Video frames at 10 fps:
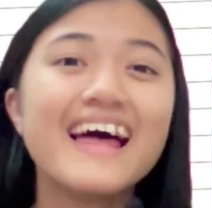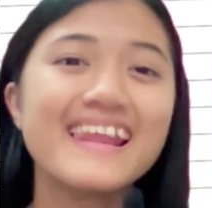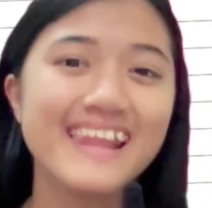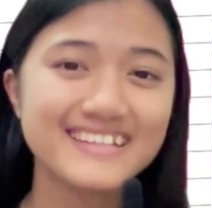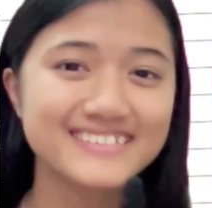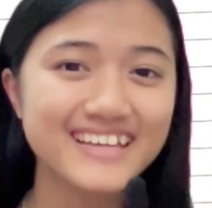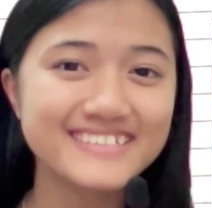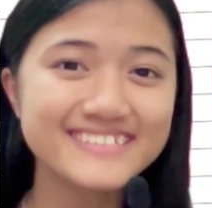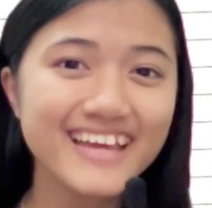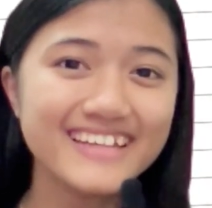Let's get
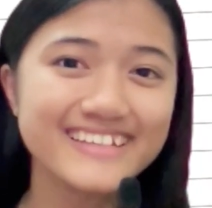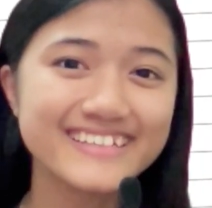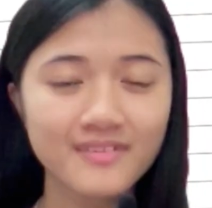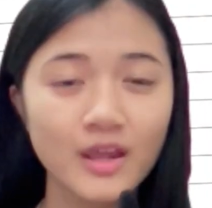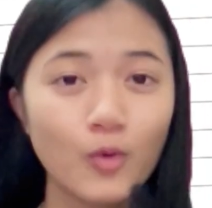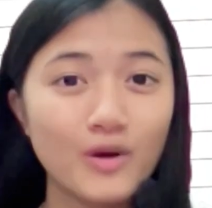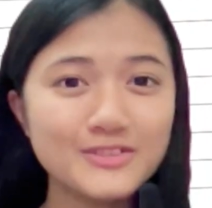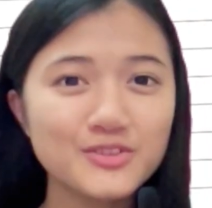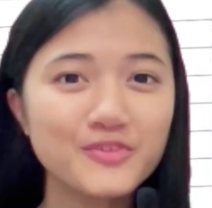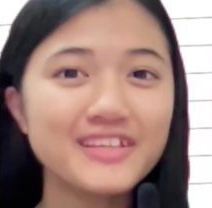started. Once
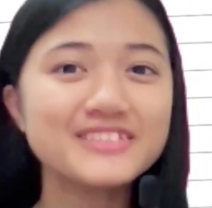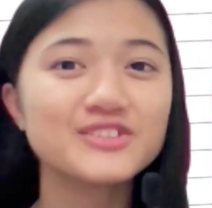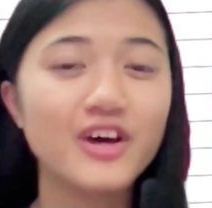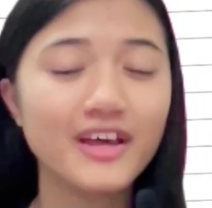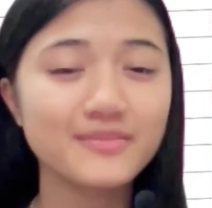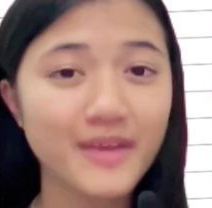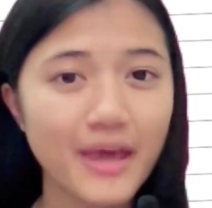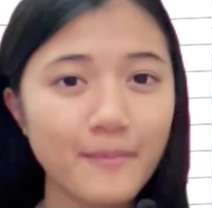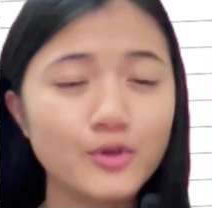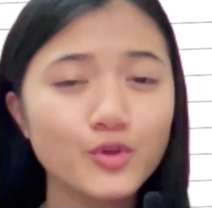you finish your
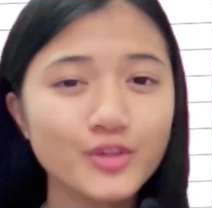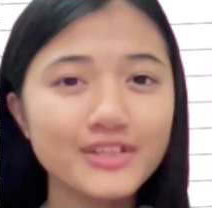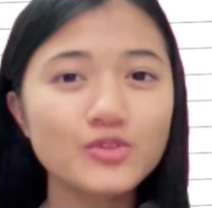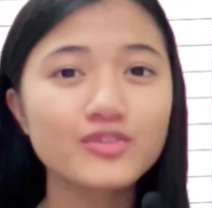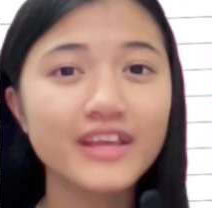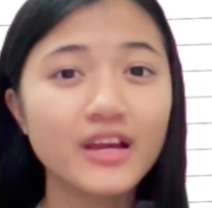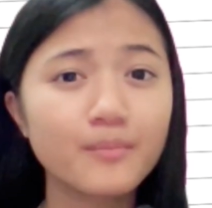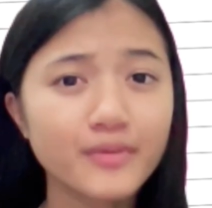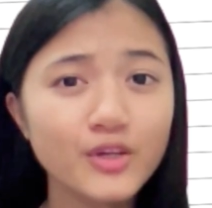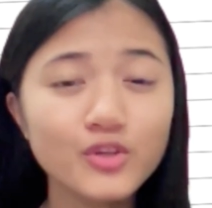SPM, you need to take a
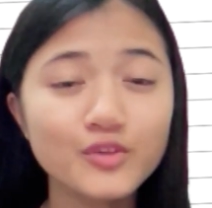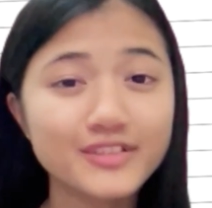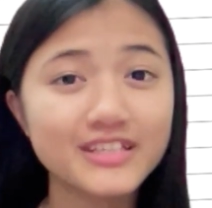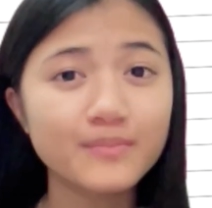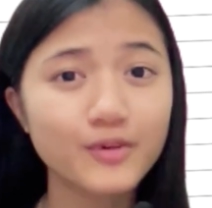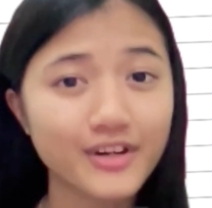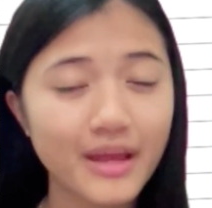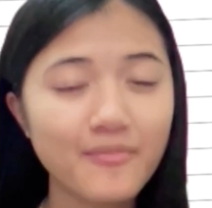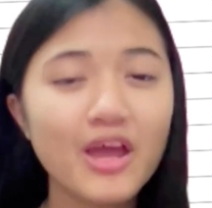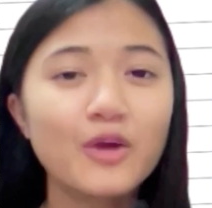pre-university
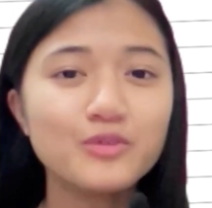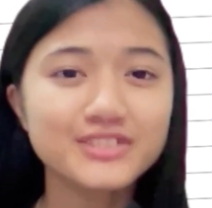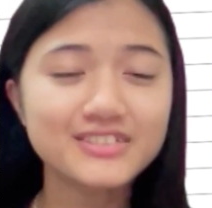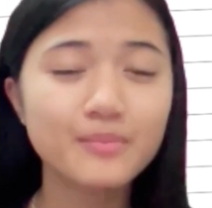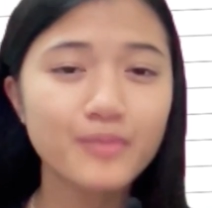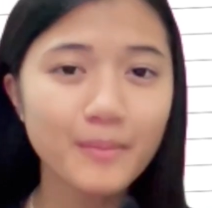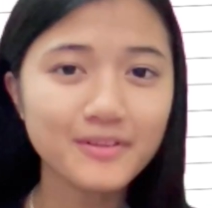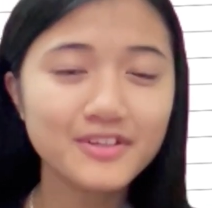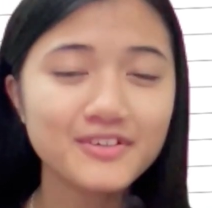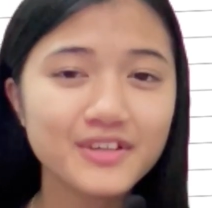program, which is a
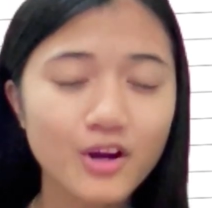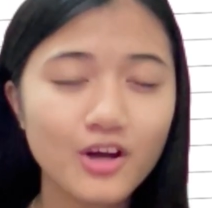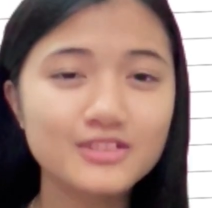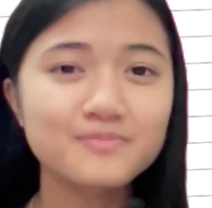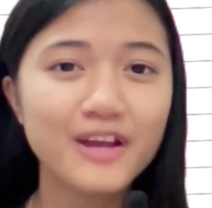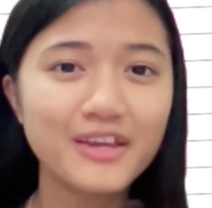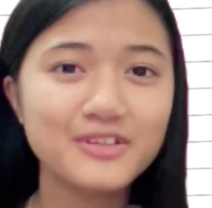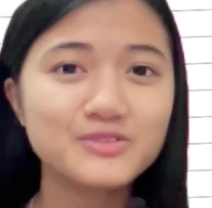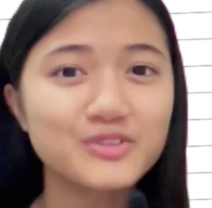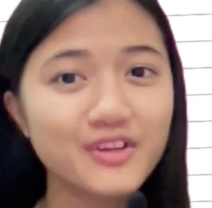preparatory course prior
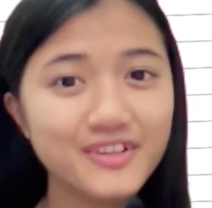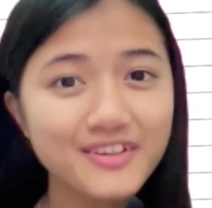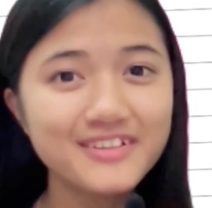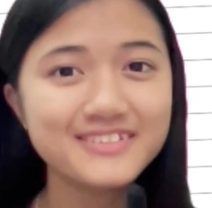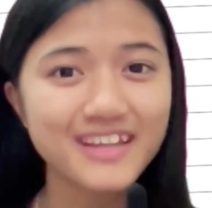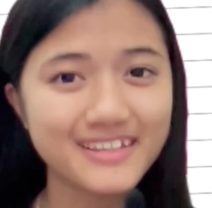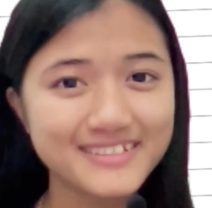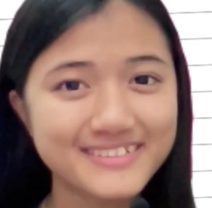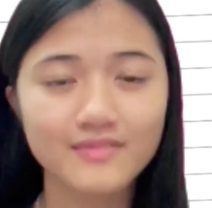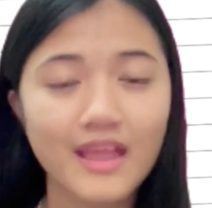to your degree
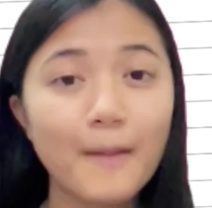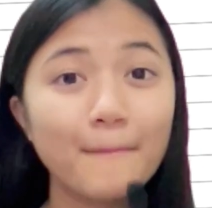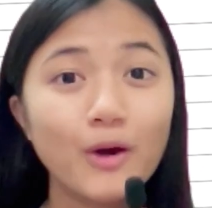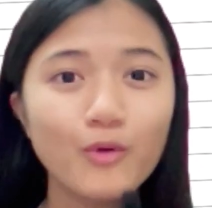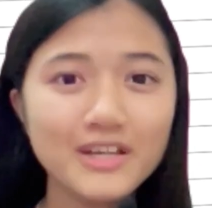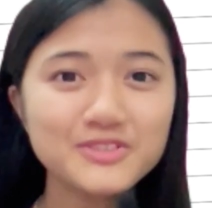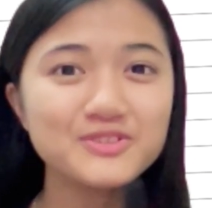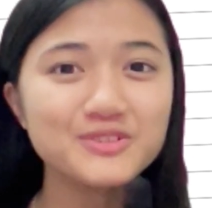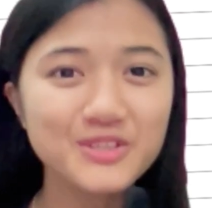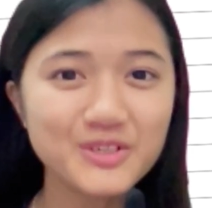studies. But where
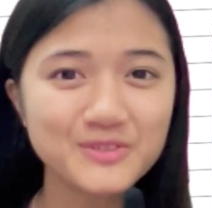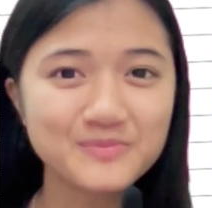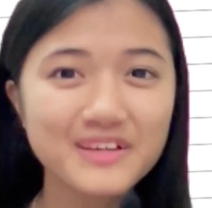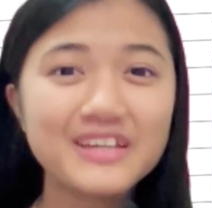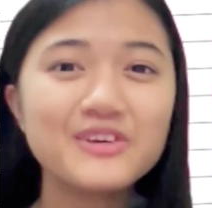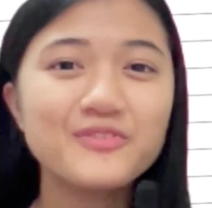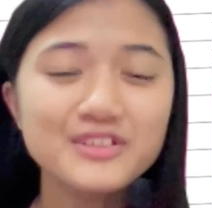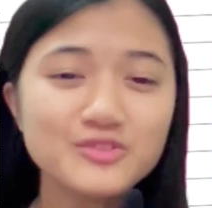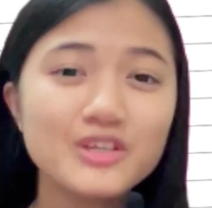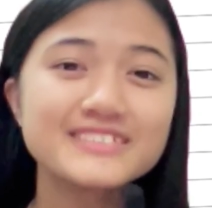should you go? The
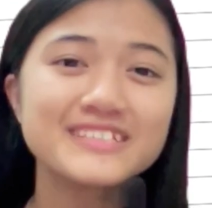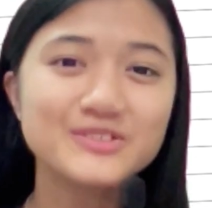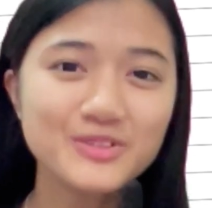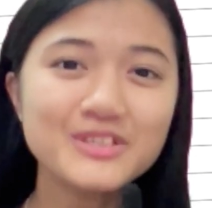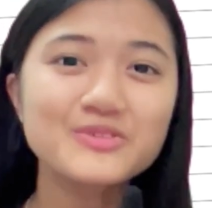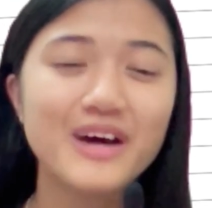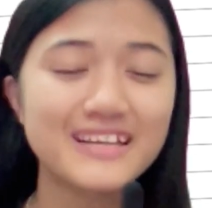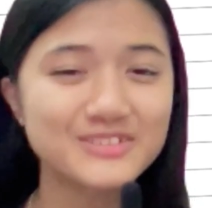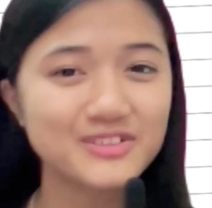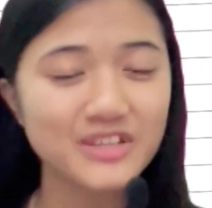first question you need to
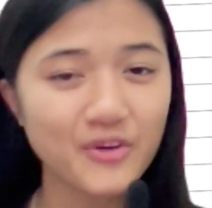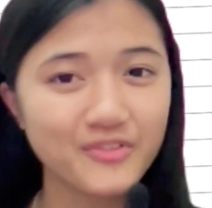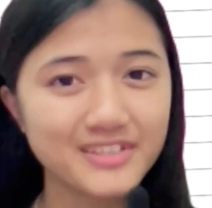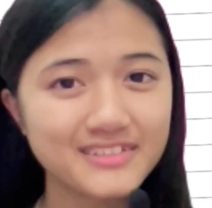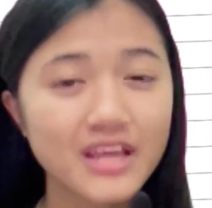ask yourself is